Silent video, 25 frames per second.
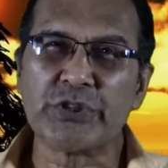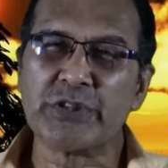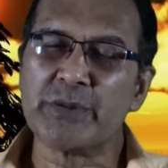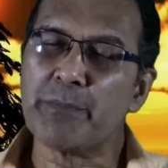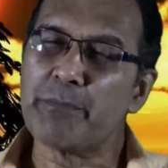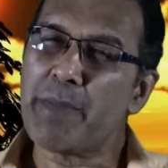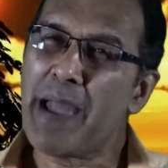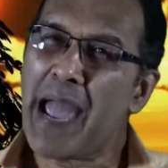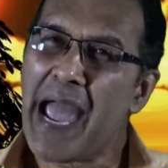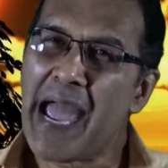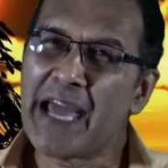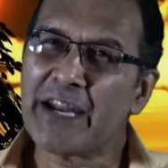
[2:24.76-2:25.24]
the
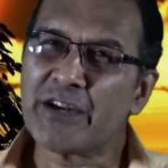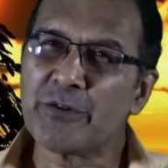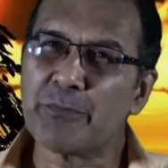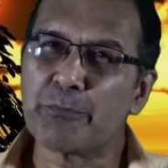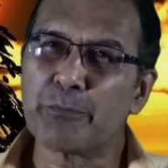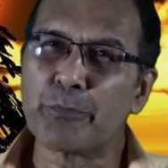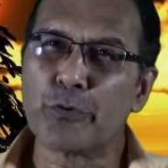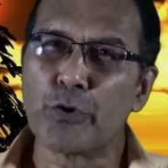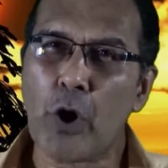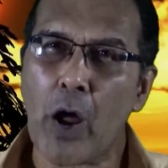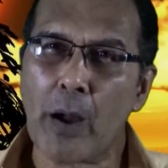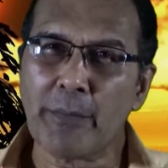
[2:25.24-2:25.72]
man of
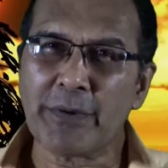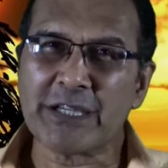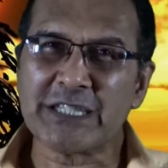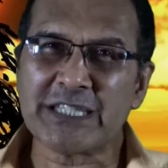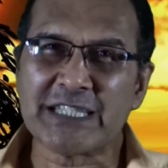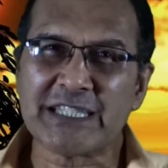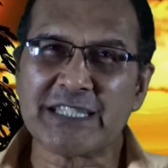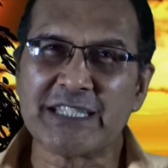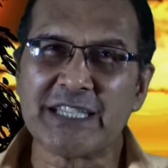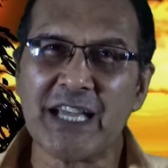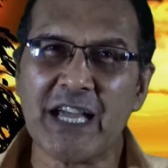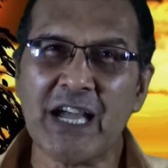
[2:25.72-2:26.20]

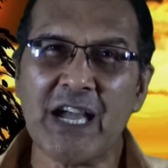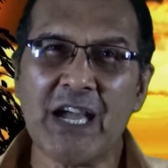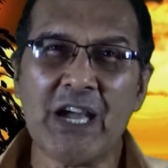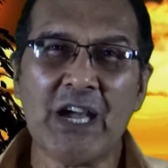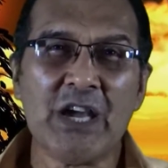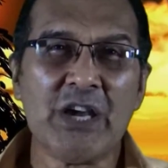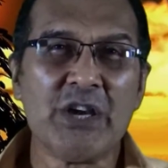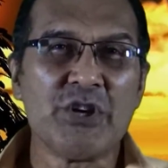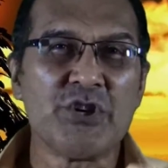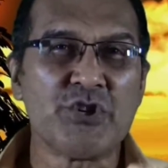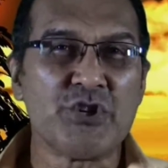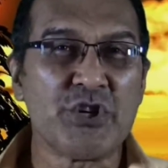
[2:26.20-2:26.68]
promise,
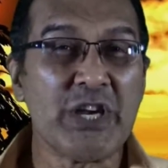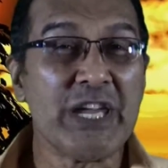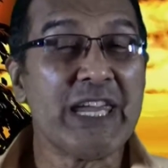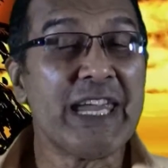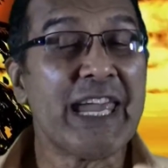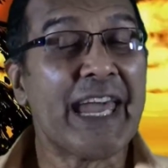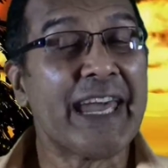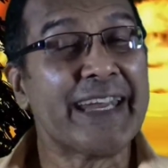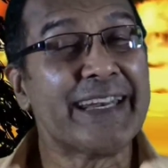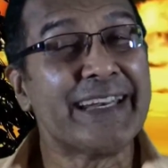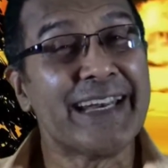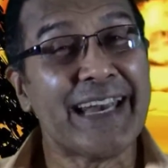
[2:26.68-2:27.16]
she
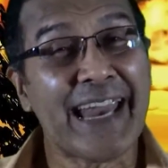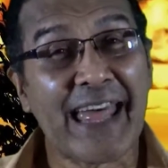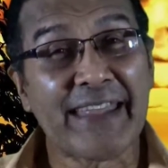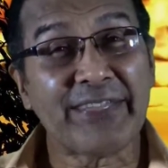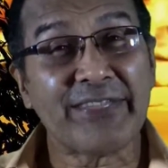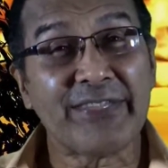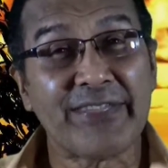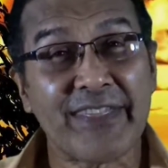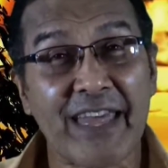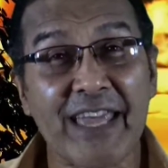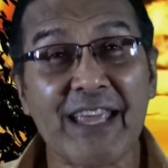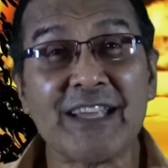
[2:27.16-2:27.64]
had
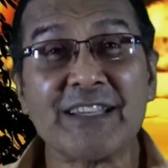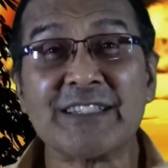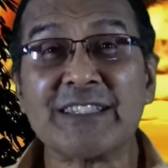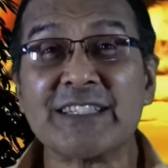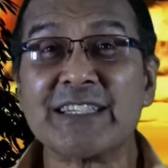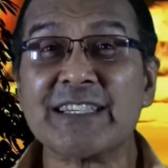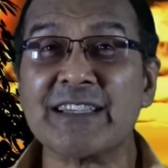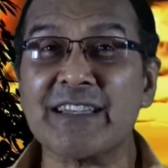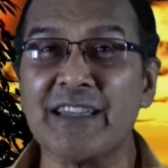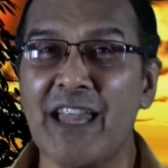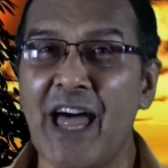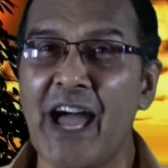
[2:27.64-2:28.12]
let things
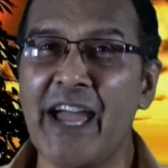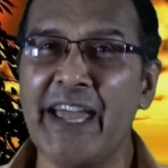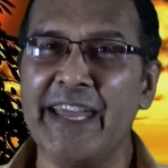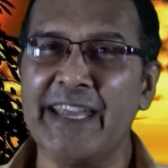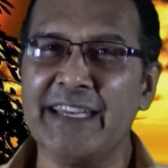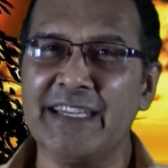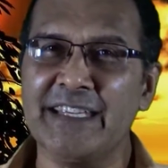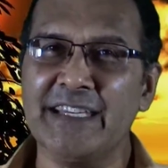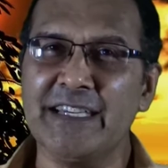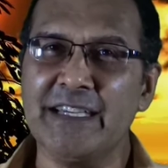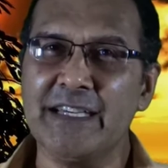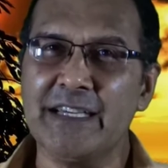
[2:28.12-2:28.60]

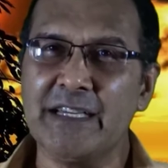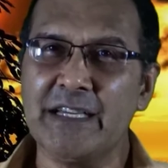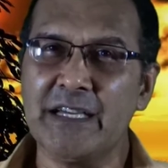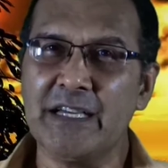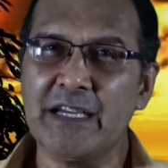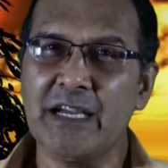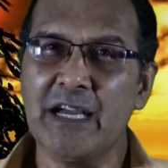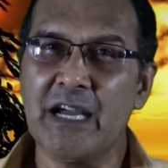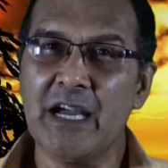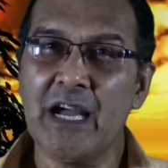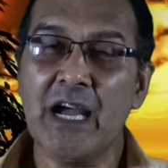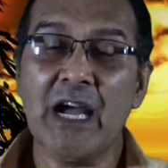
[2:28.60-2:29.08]
slide.
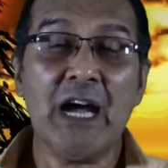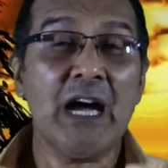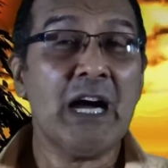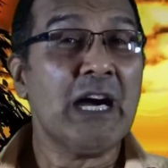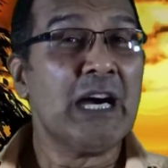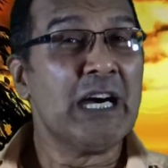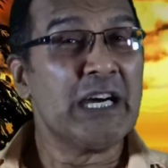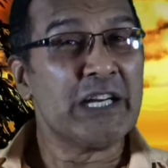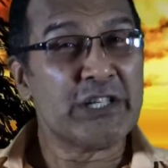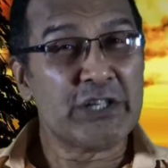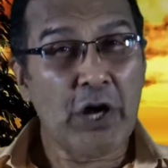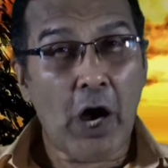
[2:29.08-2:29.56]

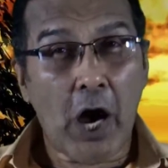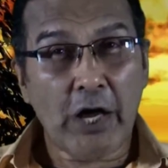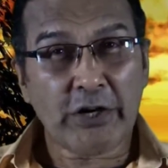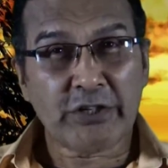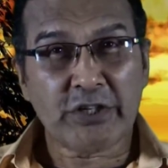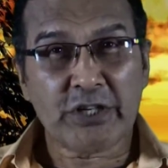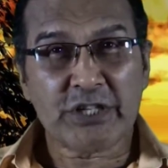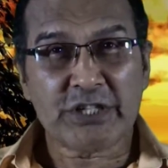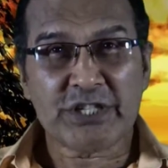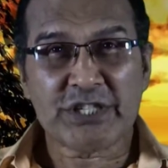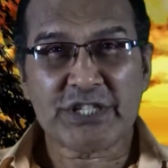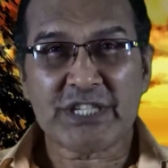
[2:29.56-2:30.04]
Her
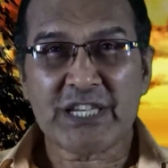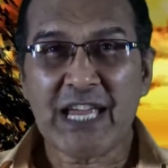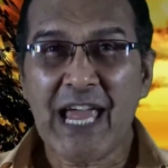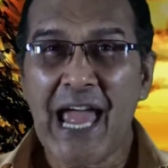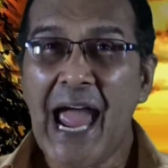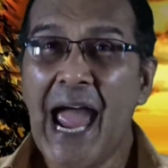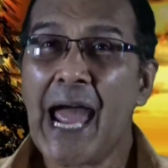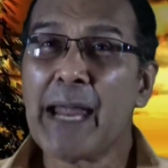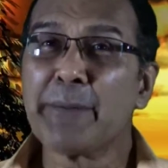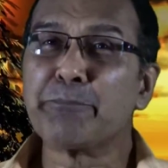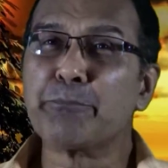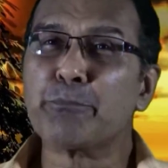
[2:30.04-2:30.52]
daughters
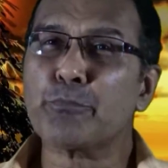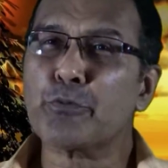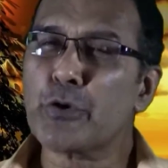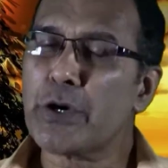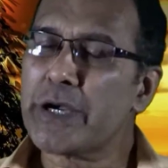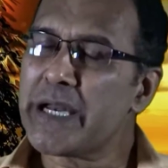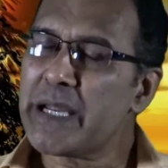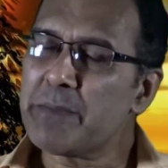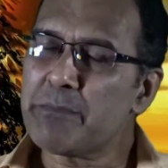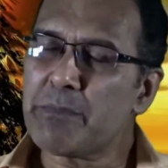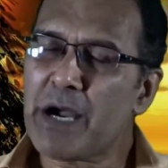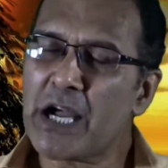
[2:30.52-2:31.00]
had
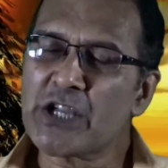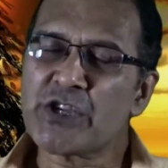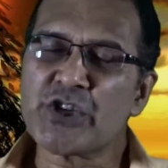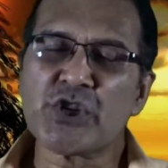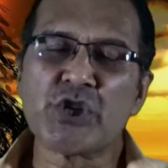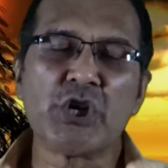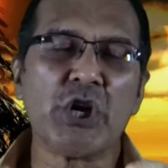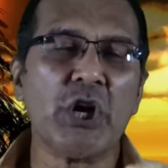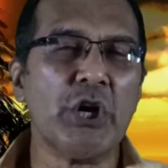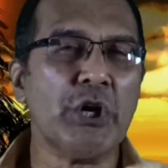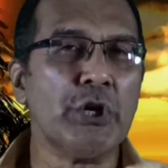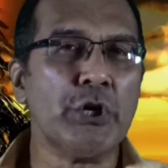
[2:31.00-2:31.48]
pretty
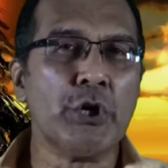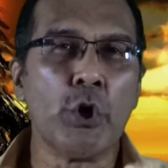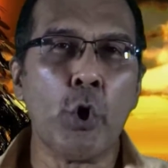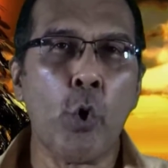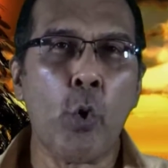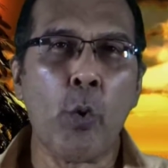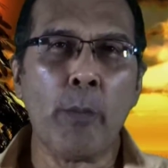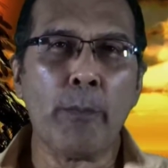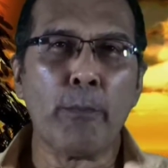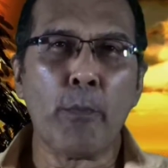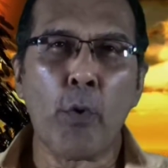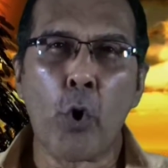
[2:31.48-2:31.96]
much
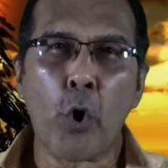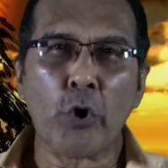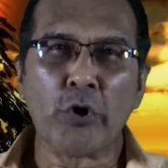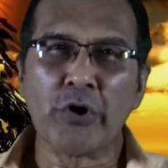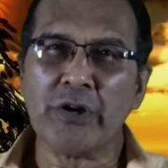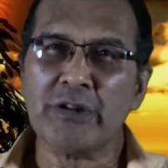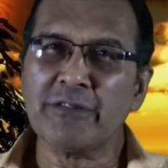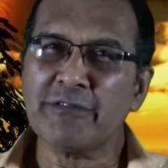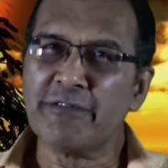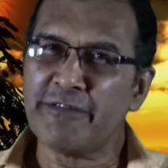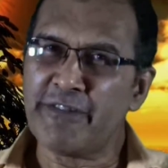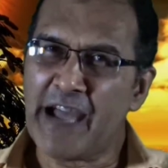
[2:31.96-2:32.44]
no
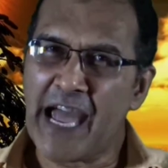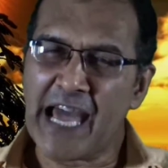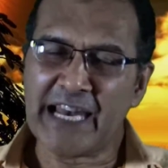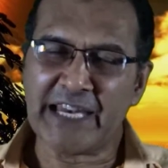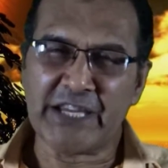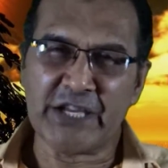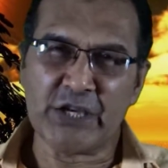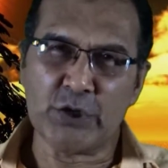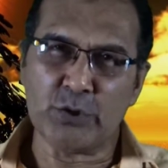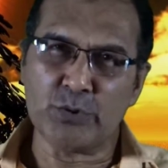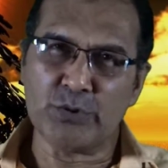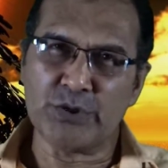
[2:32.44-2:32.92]
moral
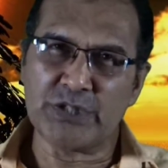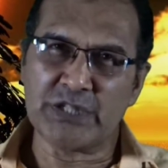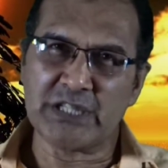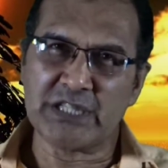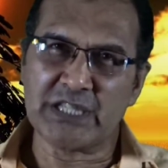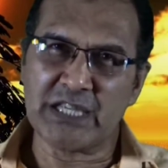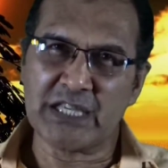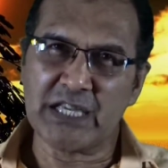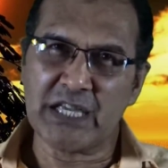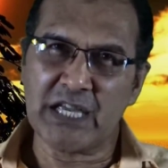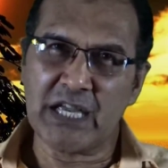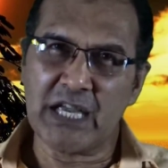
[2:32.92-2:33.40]
values.
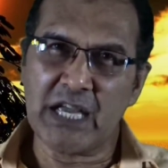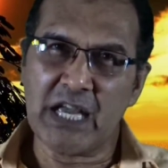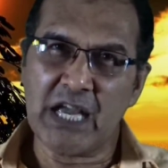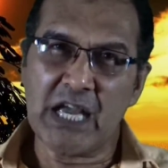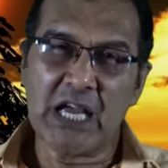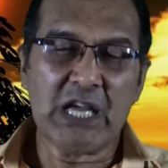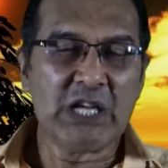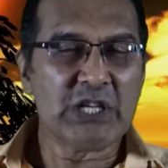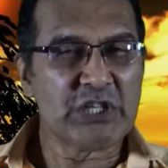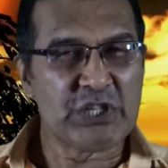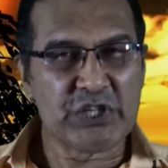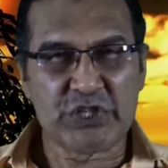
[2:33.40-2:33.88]

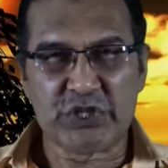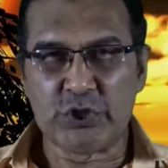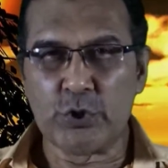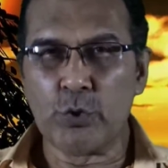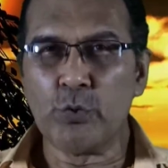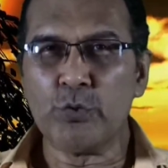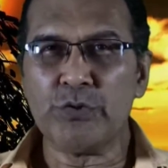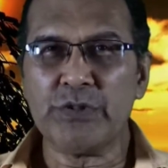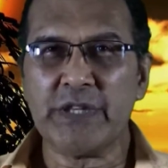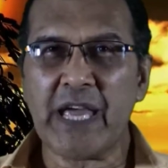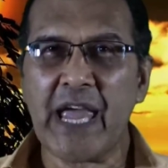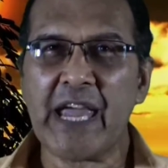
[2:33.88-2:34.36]

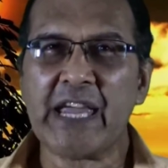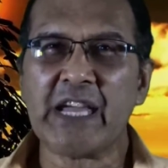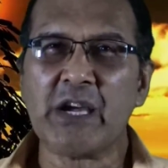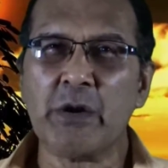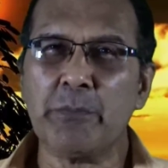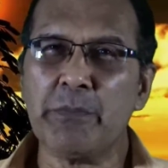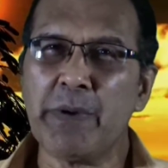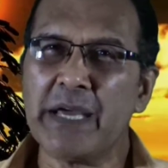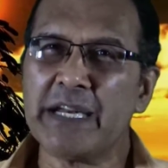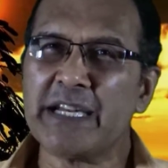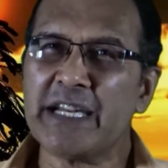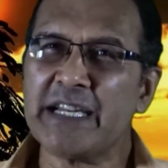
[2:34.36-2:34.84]
Soon they
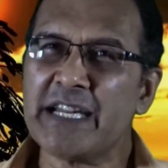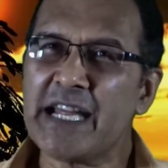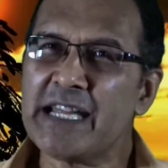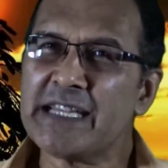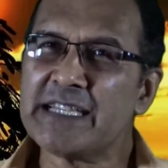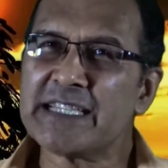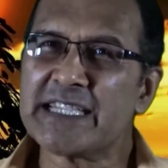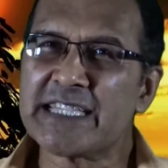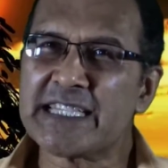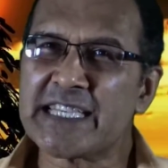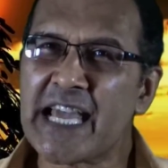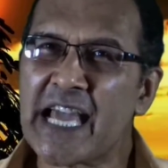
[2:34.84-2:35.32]
committed
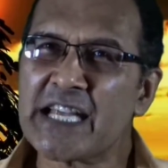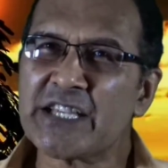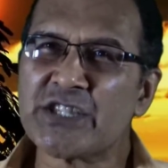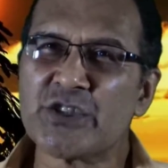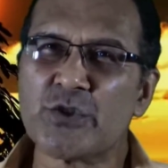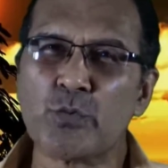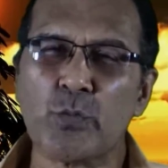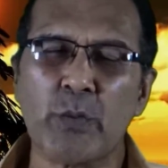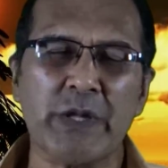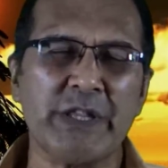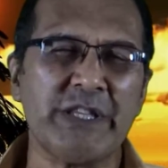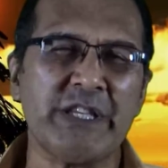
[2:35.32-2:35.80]

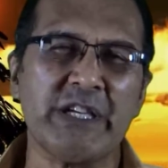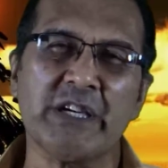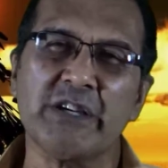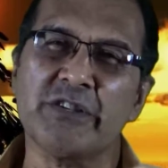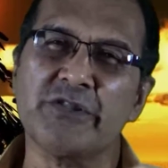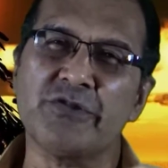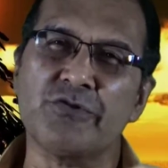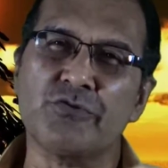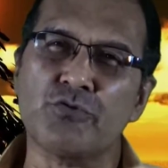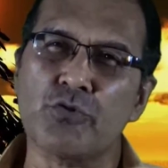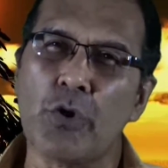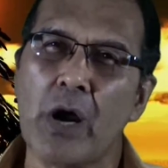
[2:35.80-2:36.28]
incest with their
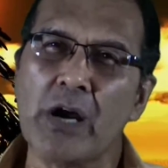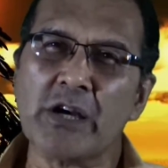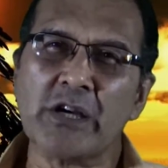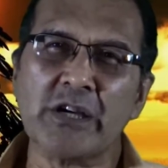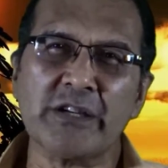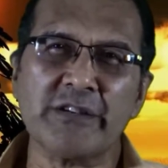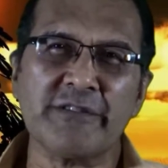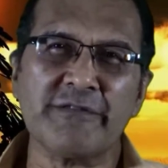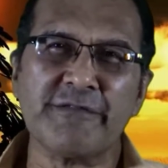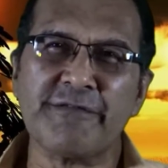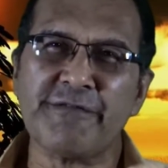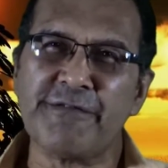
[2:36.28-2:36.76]

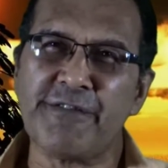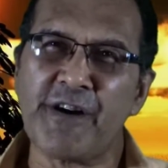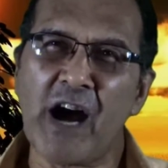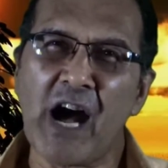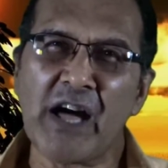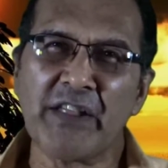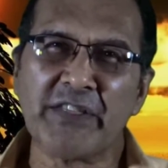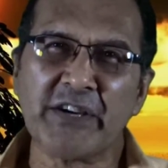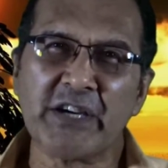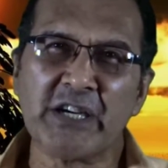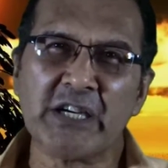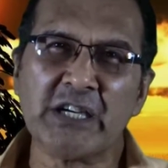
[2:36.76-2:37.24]
drunken
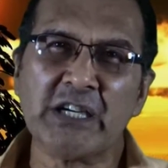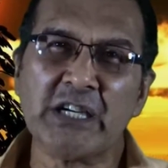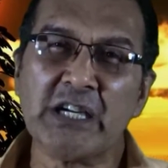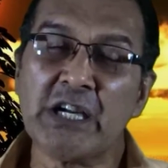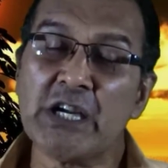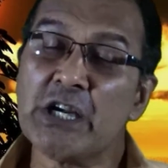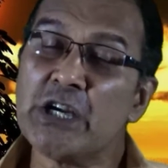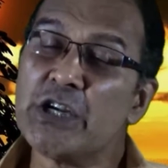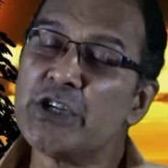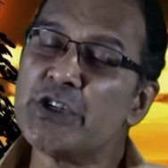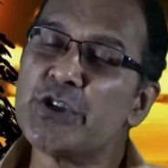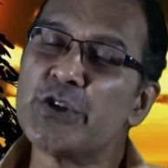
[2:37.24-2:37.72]
father
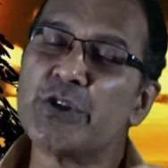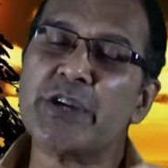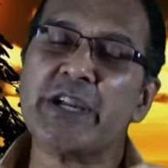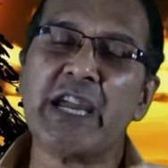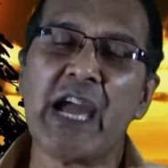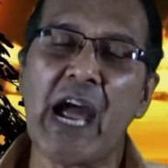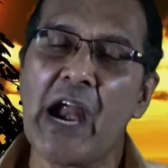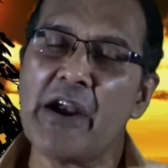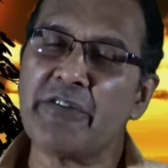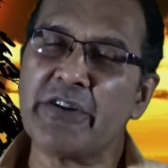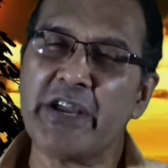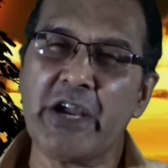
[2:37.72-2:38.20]
to
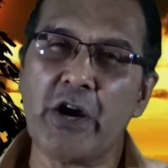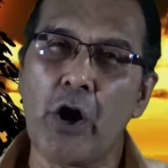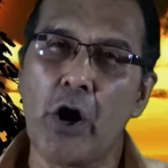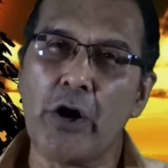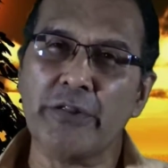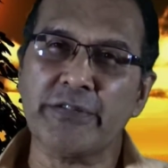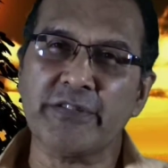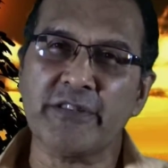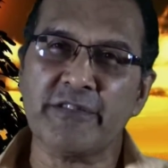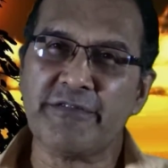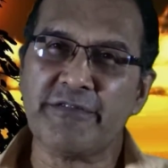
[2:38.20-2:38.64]
carry on the